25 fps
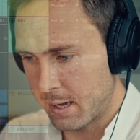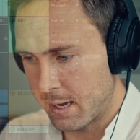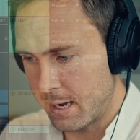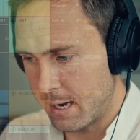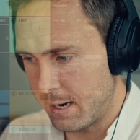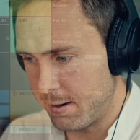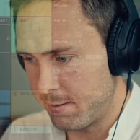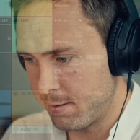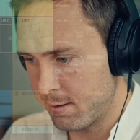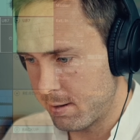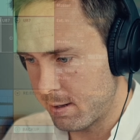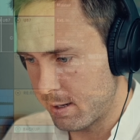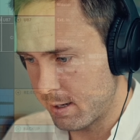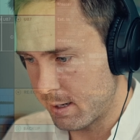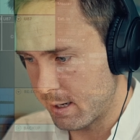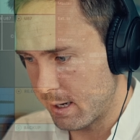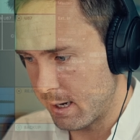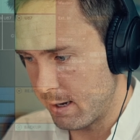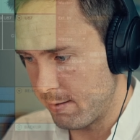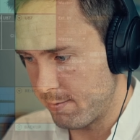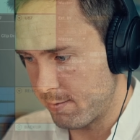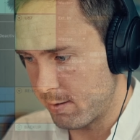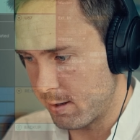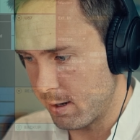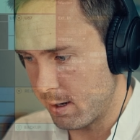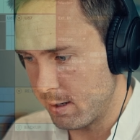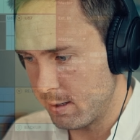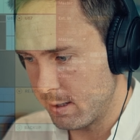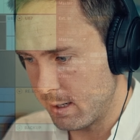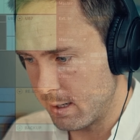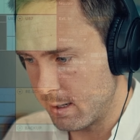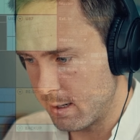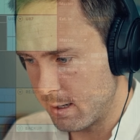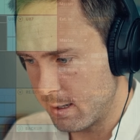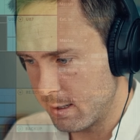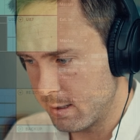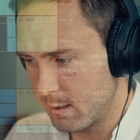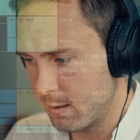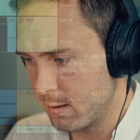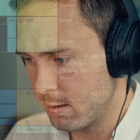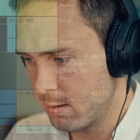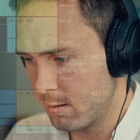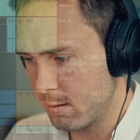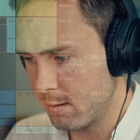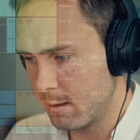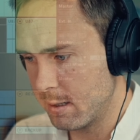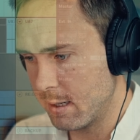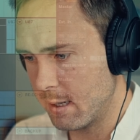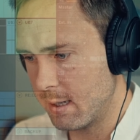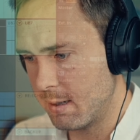everything I have done and listen
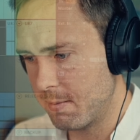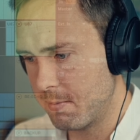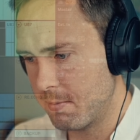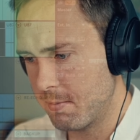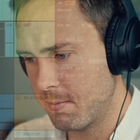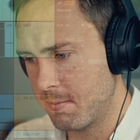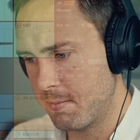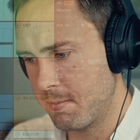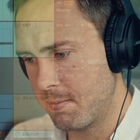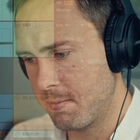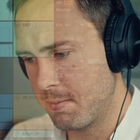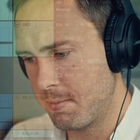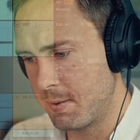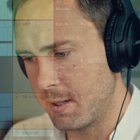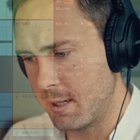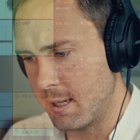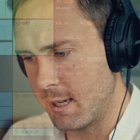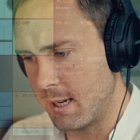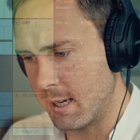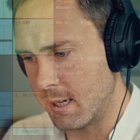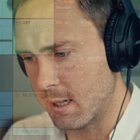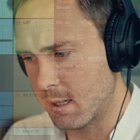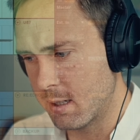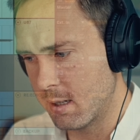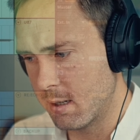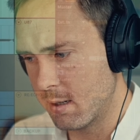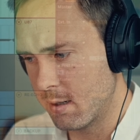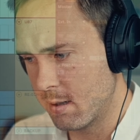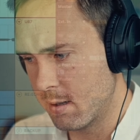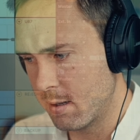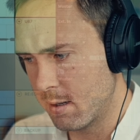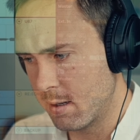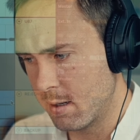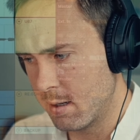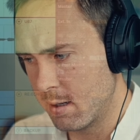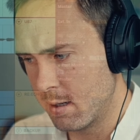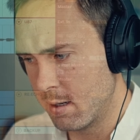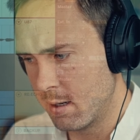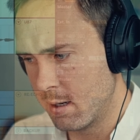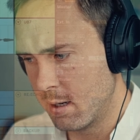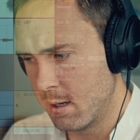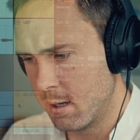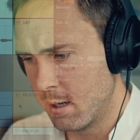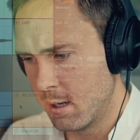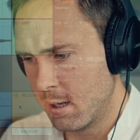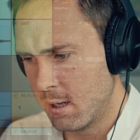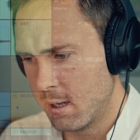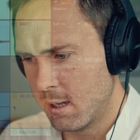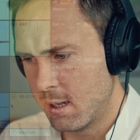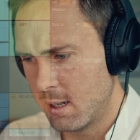to it and be like,
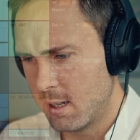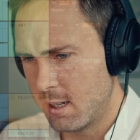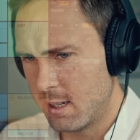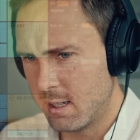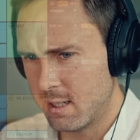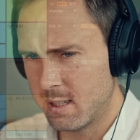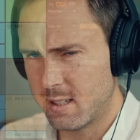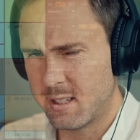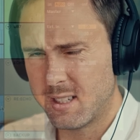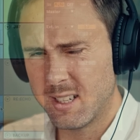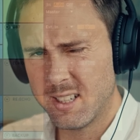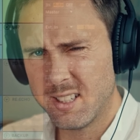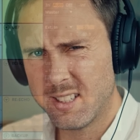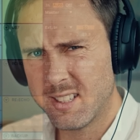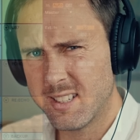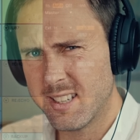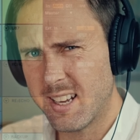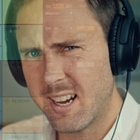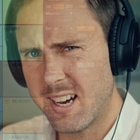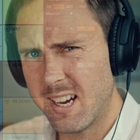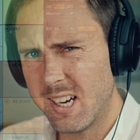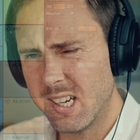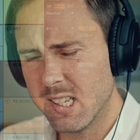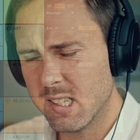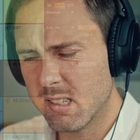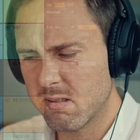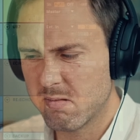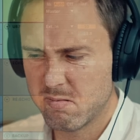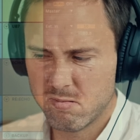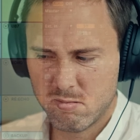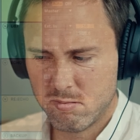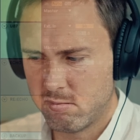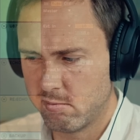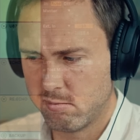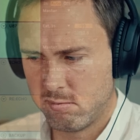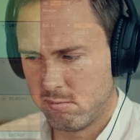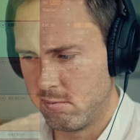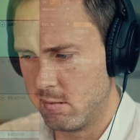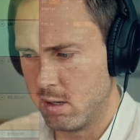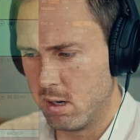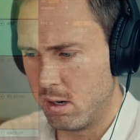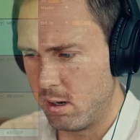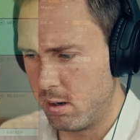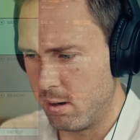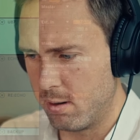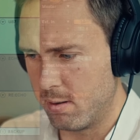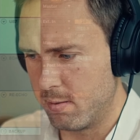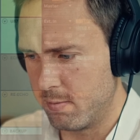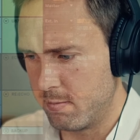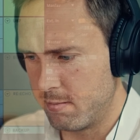is this nice?
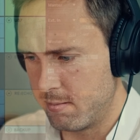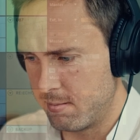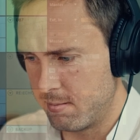No.